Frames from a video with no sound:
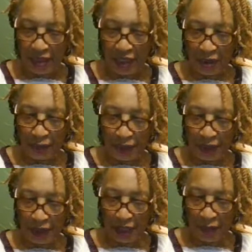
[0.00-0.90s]
I take
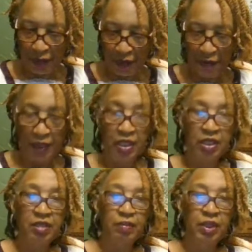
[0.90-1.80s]
a pill to keep me from
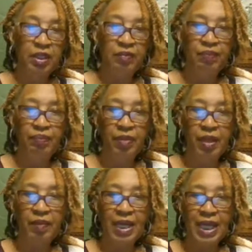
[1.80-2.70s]
itching, but
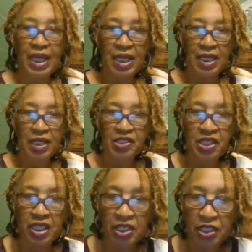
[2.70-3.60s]
my hand is
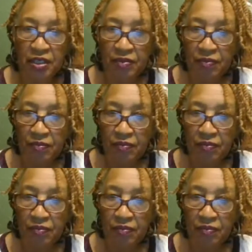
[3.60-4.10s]
itching.